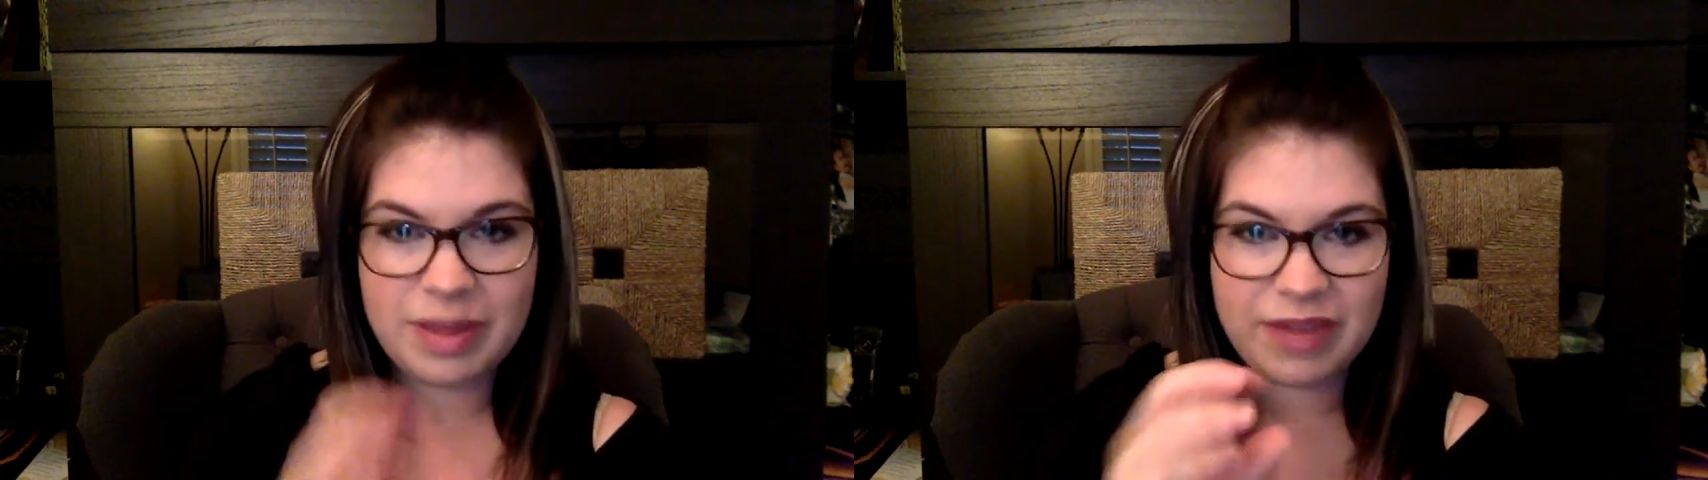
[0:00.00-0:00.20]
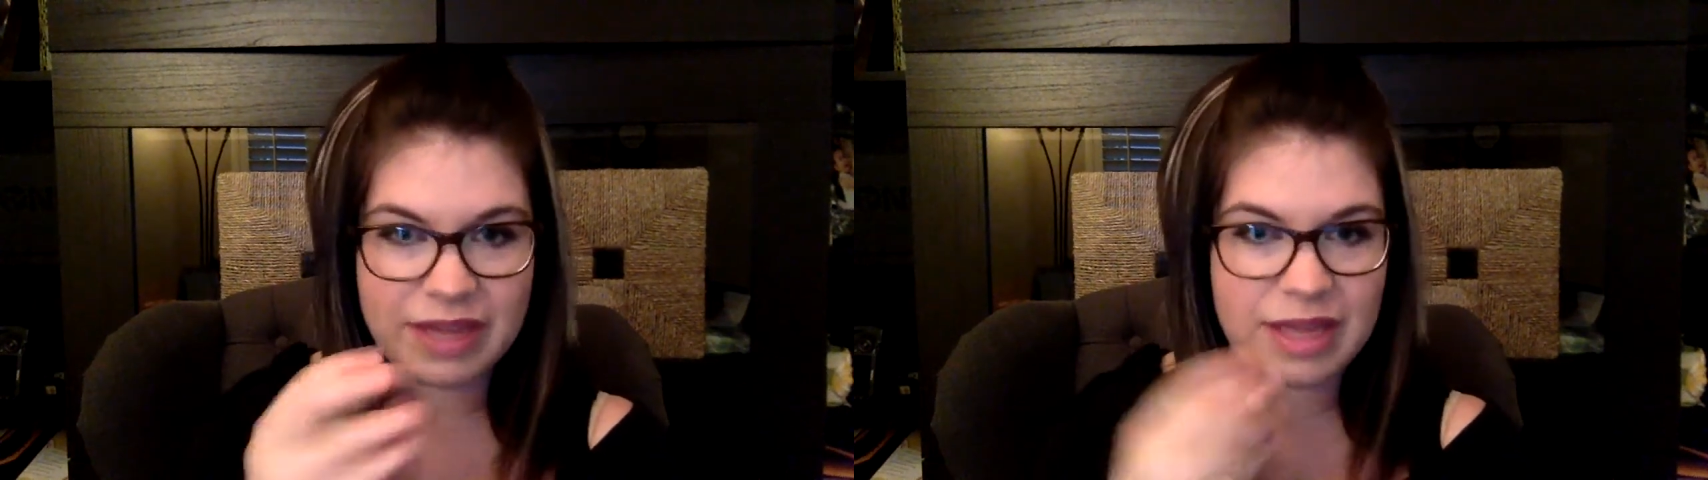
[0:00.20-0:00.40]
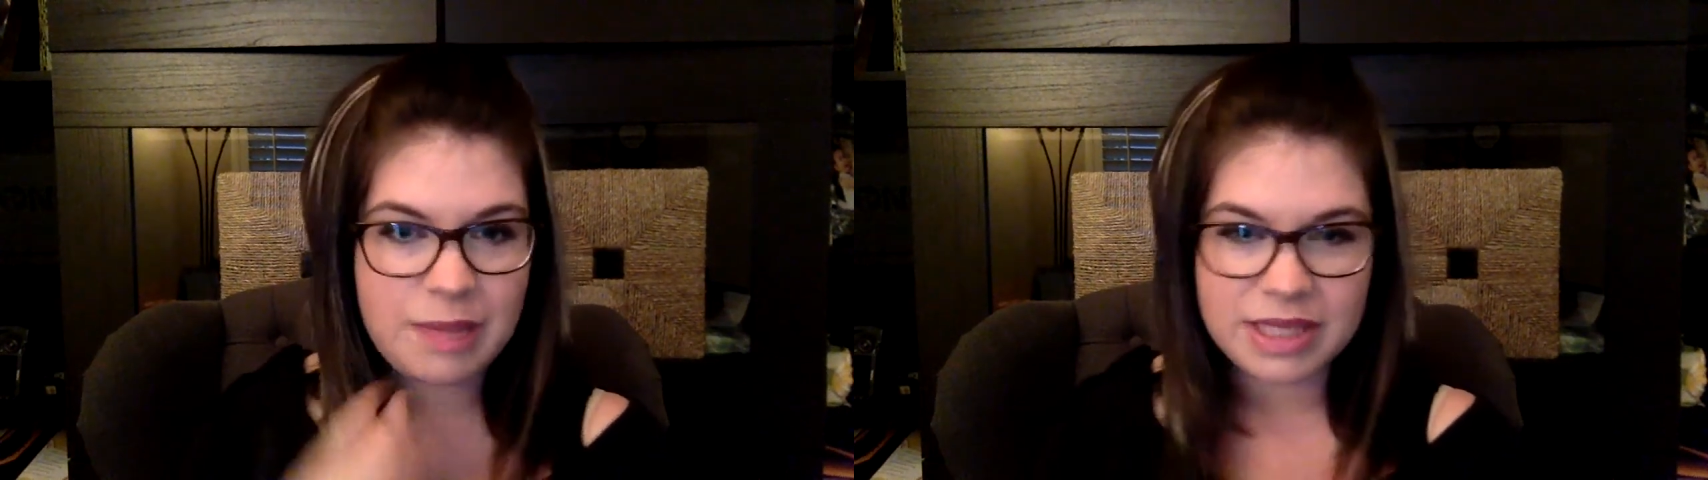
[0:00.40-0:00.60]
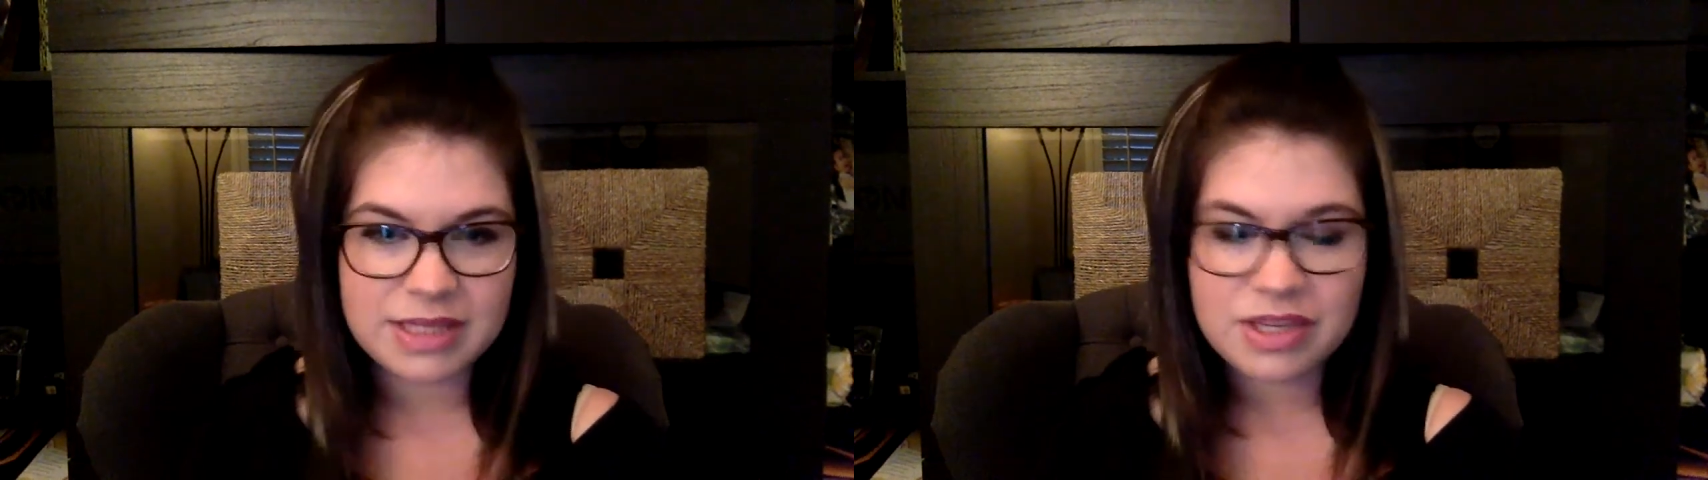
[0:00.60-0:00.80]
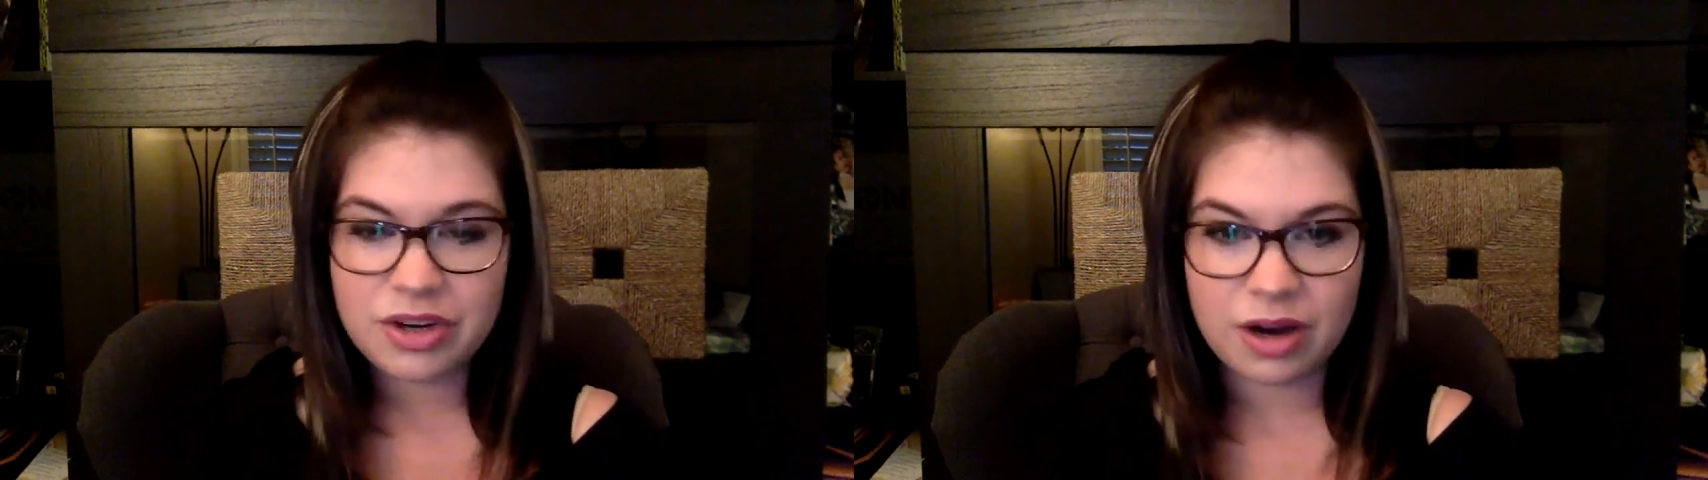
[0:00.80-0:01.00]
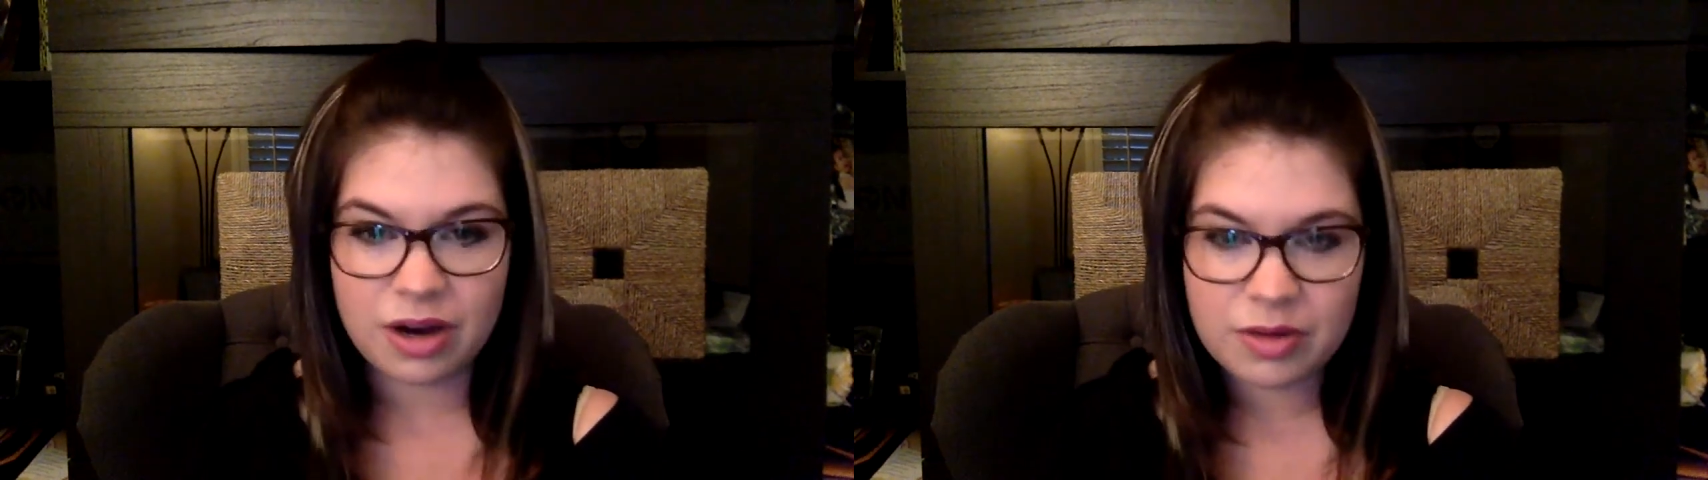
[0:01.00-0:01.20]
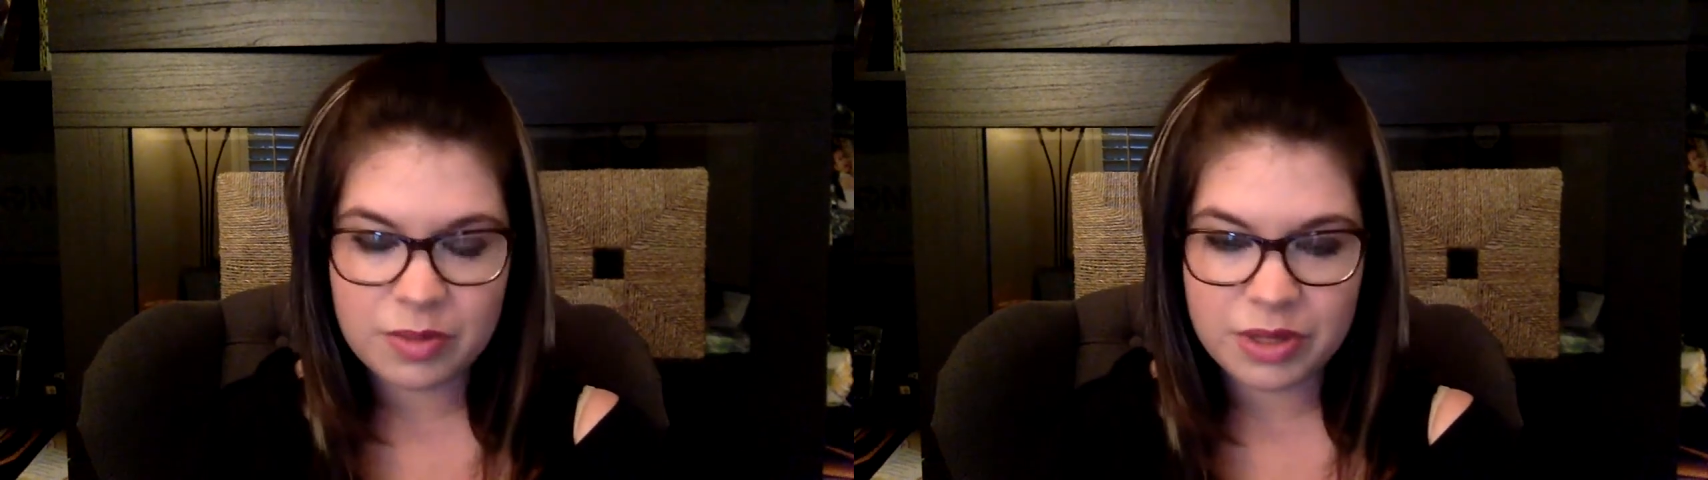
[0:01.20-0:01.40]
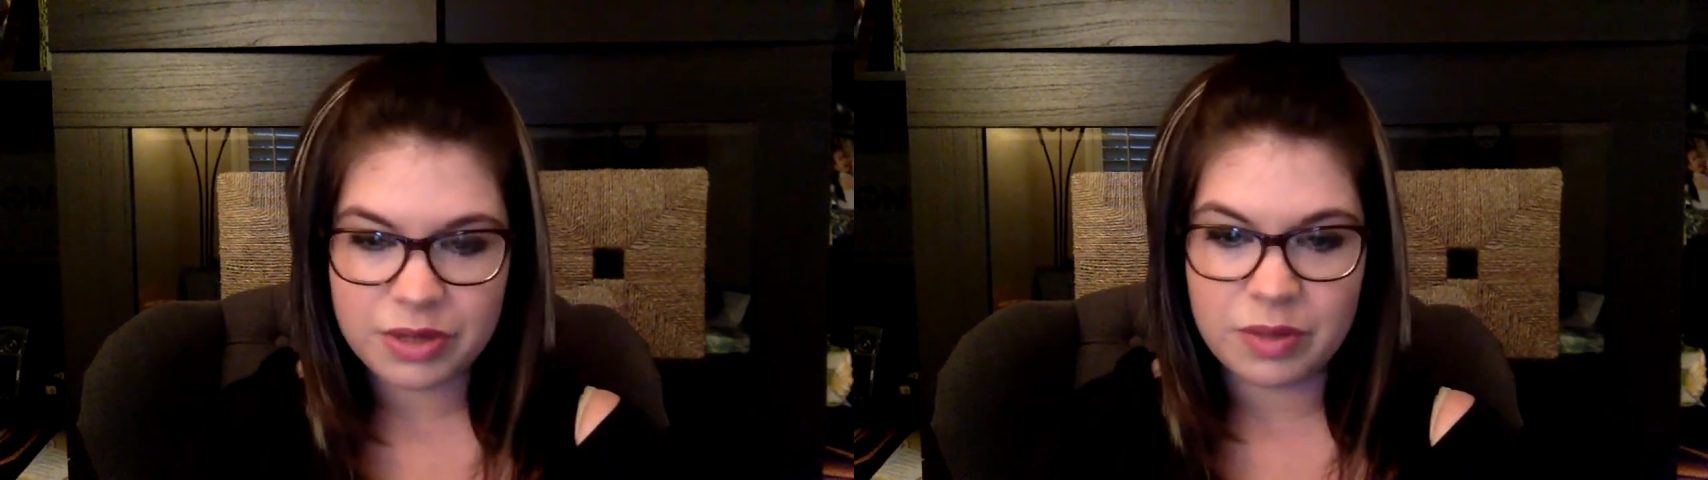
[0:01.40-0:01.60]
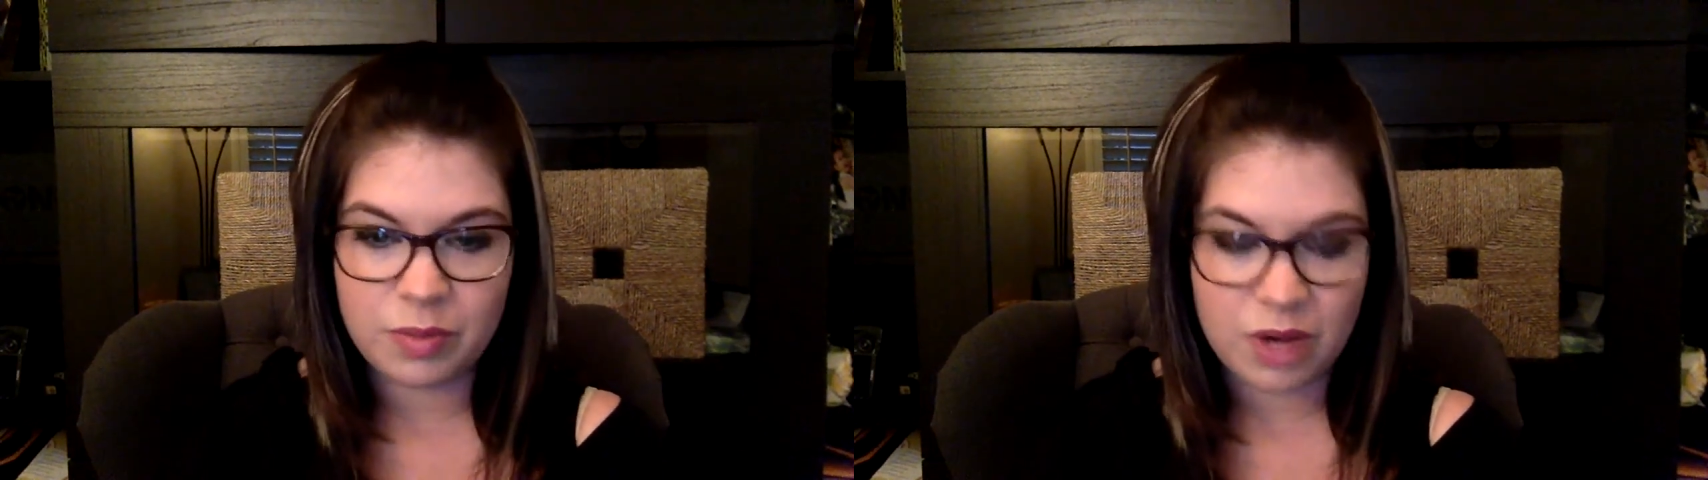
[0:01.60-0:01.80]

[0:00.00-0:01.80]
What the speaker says: find that place in your heart where you can